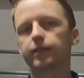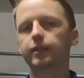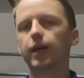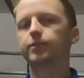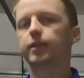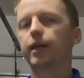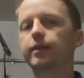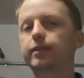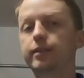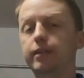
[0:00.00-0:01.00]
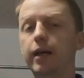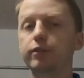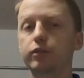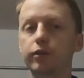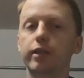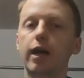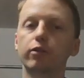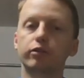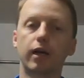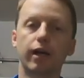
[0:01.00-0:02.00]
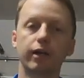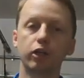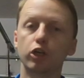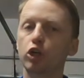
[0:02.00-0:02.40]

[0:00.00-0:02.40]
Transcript: steps that I test on the outside.